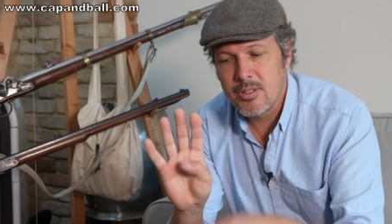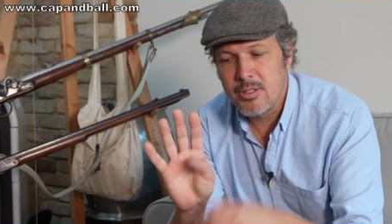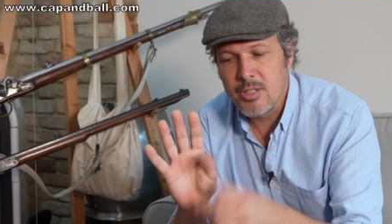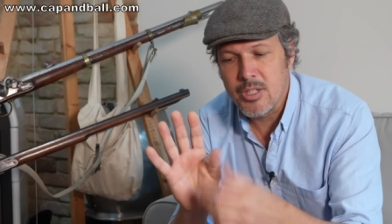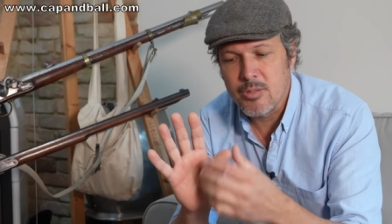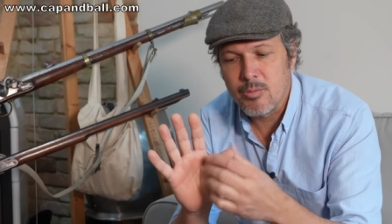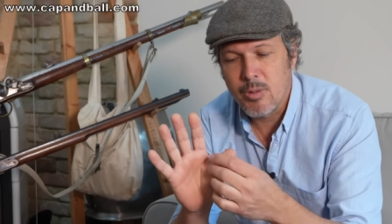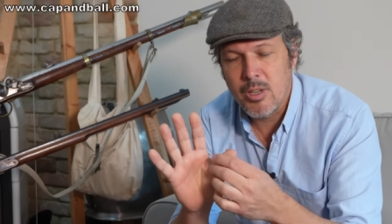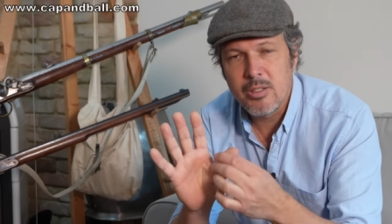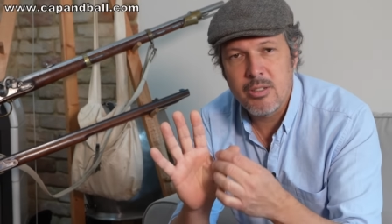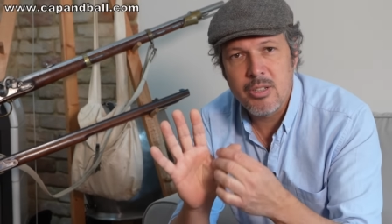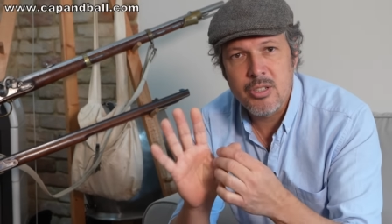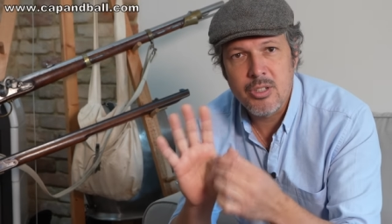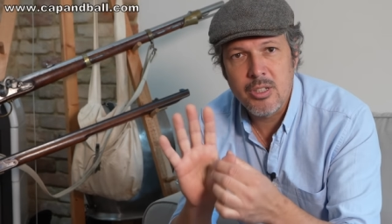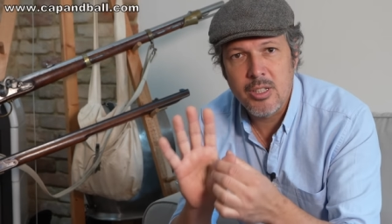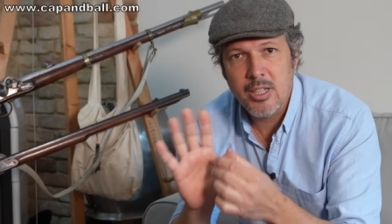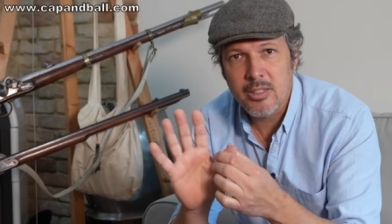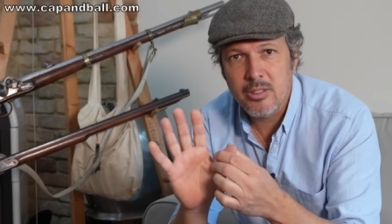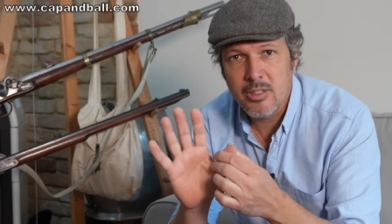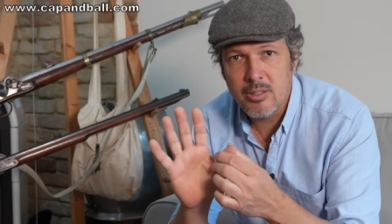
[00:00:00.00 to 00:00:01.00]
This one is
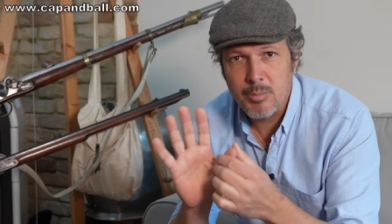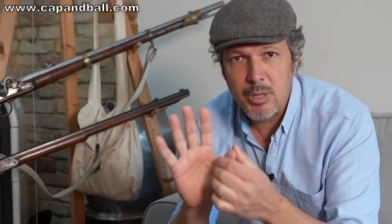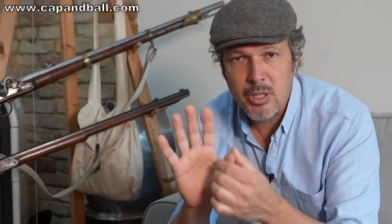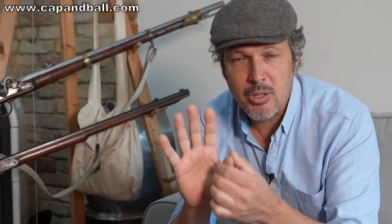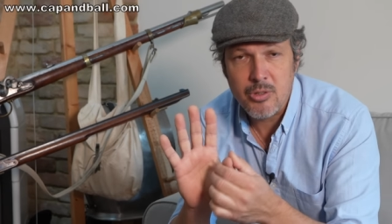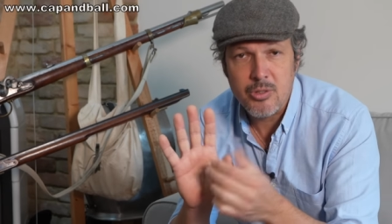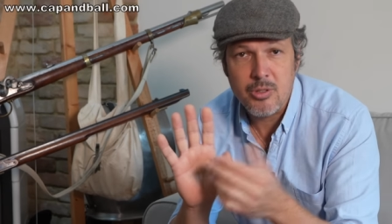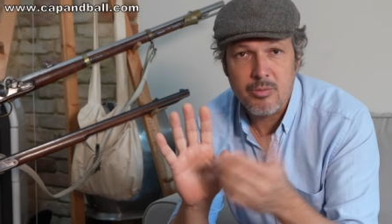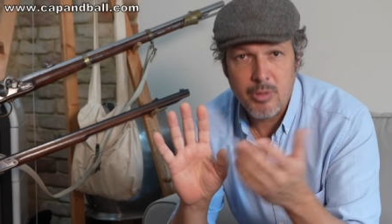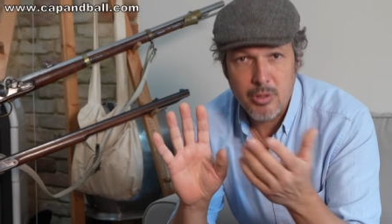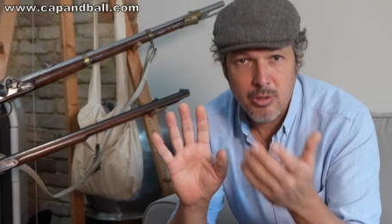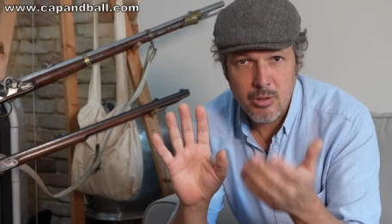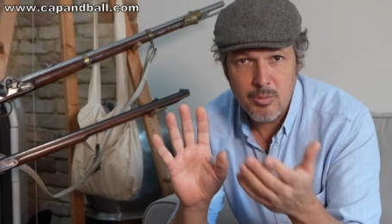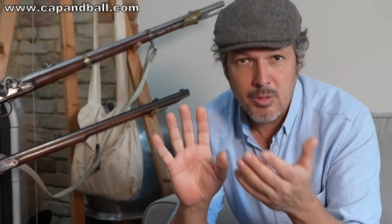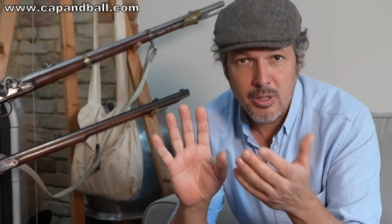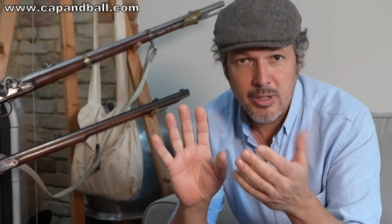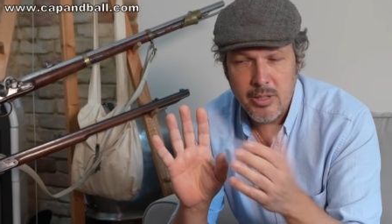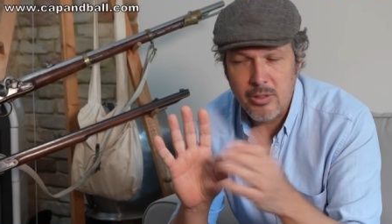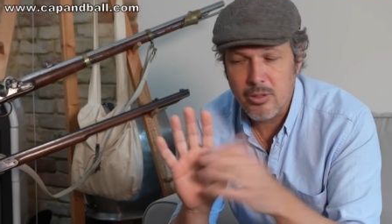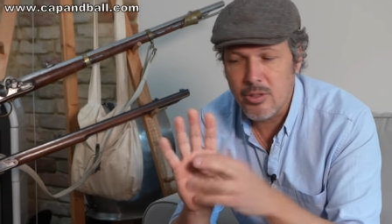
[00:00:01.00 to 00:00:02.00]
deducted because of the
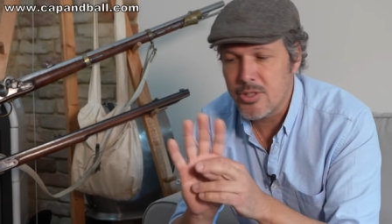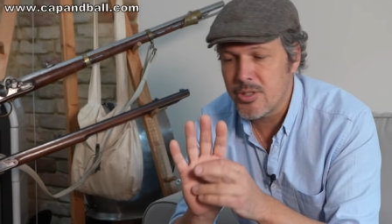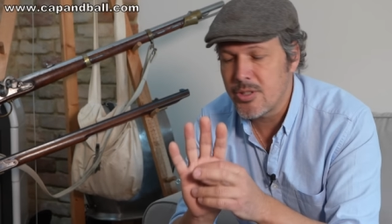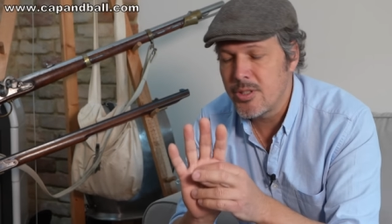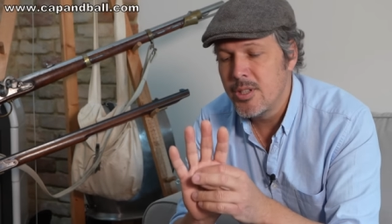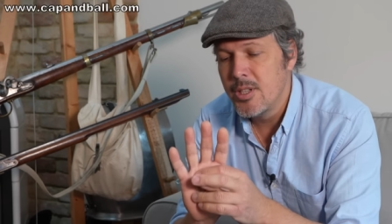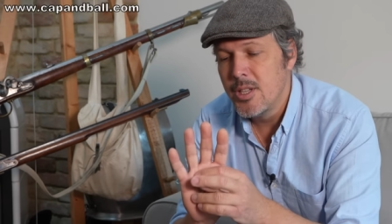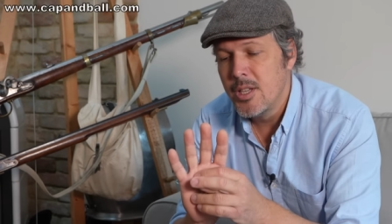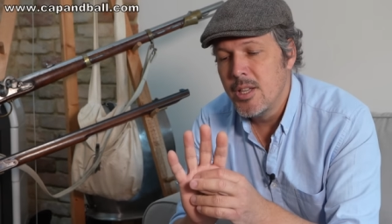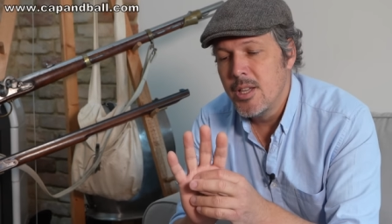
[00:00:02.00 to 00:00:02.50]
human errors.